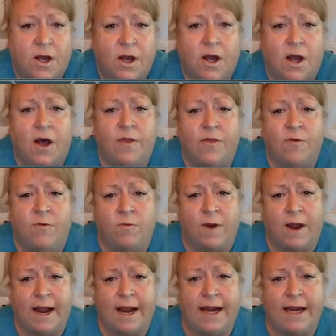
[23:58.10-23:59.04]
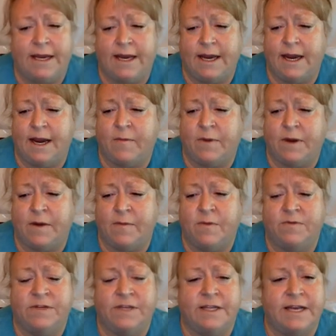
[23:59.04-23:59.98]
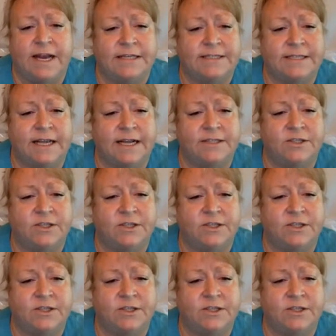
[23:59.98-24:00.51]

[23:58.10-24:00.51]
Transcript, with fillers: uh, on the right. And I'm going to move to the next slide